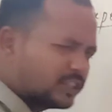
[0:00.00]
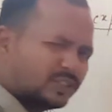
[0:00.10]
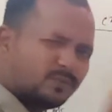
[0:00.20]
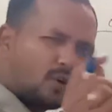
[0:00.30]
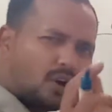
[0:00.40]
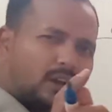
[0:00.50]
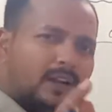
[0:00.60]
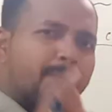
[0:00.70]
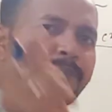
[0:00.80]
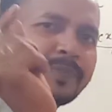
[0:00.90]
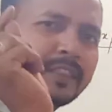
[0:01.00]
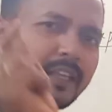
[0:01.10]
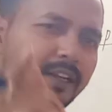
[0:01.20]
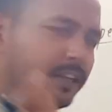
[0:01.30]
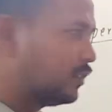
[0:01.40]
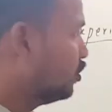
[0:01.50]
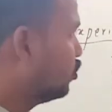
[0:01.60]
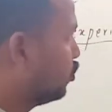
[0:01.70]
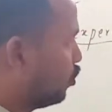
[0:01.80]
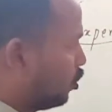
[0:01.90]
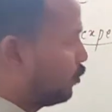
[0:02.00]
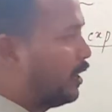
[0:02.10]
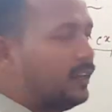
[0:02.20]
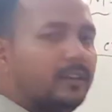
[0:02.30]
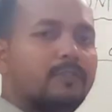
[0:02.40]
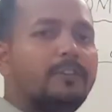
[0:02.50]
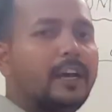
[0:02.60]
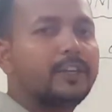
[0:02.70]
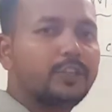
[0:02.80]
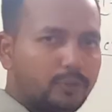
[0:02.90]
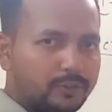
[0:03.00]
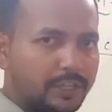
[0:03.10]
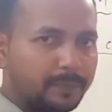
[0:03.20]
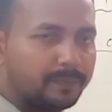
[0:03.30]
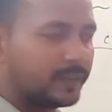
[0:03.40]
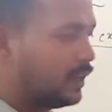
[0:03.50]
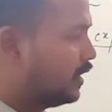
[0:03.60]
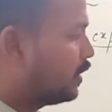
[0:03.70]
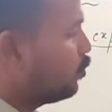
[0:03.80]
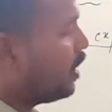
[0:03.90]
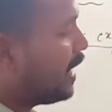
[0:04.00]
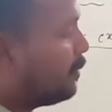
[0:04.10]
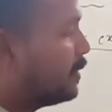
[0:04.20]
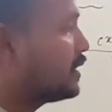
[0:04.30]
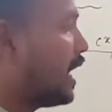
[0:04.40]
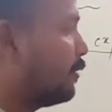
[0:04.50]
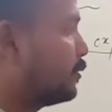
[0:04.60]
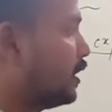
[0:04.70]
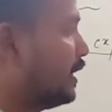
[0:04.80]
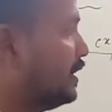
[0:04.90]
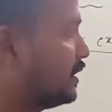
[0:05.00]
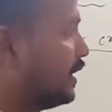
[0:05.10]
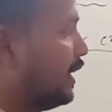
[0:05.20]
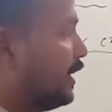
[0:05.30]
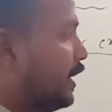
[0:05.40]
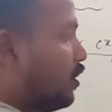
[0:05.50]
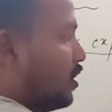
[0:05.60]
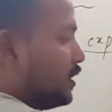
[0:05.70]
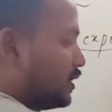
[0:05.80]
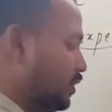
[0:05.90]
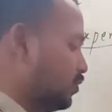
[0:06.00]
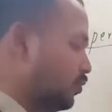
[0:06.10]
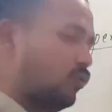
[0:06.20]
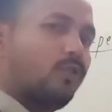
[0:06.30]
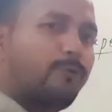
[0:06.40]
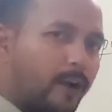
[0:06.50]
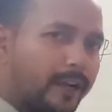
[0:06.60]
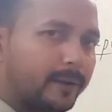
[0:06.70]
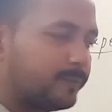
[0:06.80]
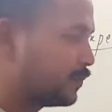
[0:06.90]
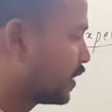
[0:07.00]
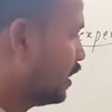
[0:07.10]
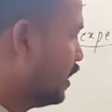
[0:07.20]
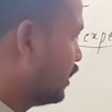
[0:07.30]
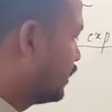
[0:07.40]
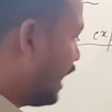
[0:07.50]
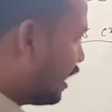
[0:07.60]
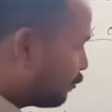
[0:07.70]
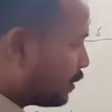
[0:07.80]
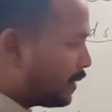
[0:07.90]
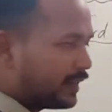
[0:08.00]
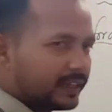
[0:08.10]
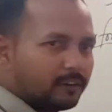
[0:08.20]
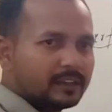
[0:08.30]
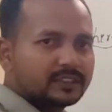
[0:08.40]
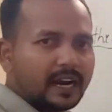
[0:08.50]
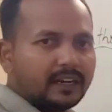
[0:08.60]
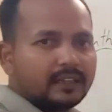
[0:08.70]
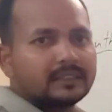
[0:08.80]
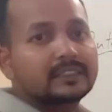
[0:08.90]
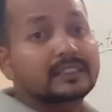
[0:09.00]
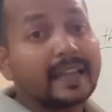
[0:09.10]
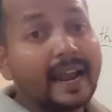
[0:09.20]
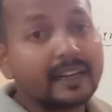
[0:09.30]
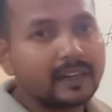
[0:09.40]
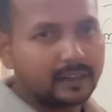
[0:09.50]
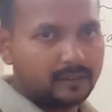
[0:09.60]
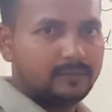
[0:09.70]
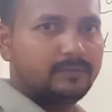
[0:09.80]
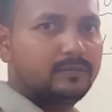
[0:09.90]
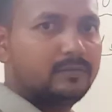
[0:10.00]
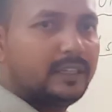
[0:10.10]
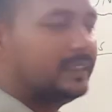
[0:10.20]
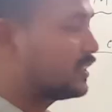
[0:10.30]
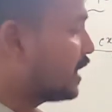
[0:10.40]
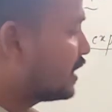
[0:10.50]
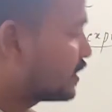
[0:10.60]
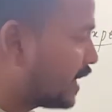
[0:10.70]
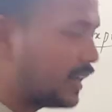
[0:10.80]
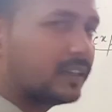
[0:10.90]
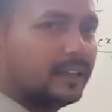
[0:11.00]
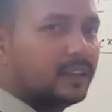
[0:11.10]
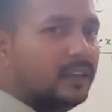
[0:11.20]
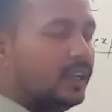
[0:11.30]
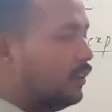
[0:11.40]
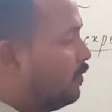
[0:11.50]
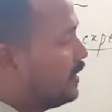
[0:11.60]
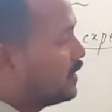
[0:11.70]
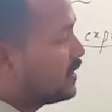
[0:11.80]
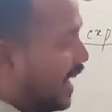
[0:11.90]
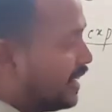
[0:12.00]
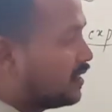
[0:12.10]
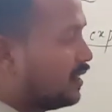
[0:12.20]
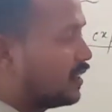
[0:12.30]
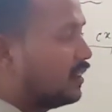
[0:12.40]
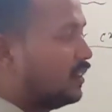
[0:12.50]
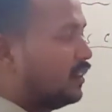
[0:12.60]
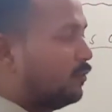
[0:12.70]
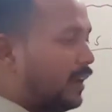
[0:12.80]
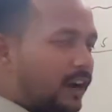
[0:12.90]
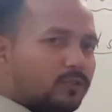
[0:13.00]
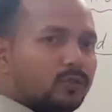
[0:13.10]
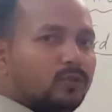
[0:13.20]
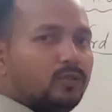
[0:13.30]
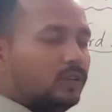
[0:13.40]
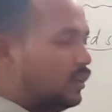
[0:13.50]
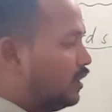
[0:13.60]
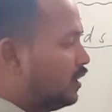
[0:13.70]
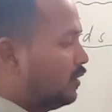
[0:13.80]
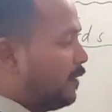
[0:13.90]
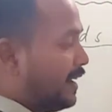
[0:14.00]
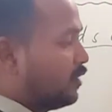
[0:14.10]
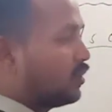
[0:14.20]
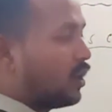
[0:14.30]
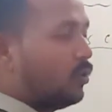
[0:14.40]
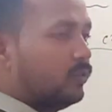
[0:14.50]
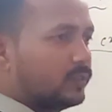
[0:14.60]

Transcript: small thin gold foil we are using. And what happens after incidenting on the thin gold foil? The alpha particle will start scattering. Right? They start scattering. When they scatter, we have to find out how